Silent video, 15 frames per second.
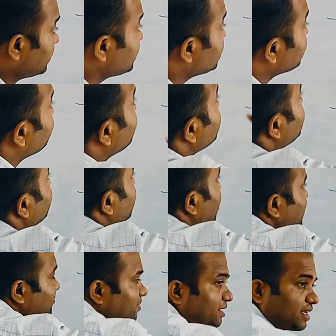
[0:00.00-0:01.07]
This is based on
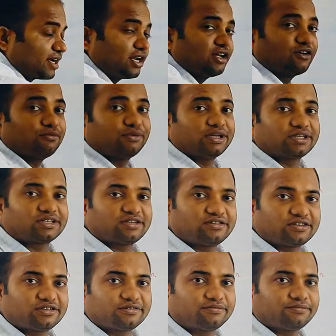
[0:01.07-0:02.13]
spectacle
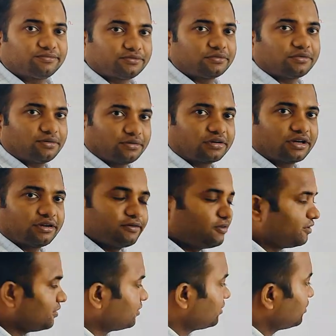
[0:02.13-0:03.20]
accommodations. Okay,
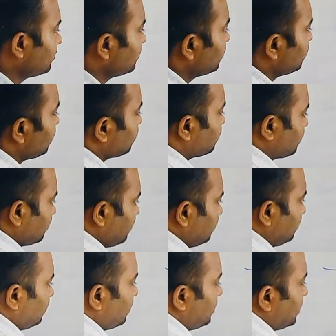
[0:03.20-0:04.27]
so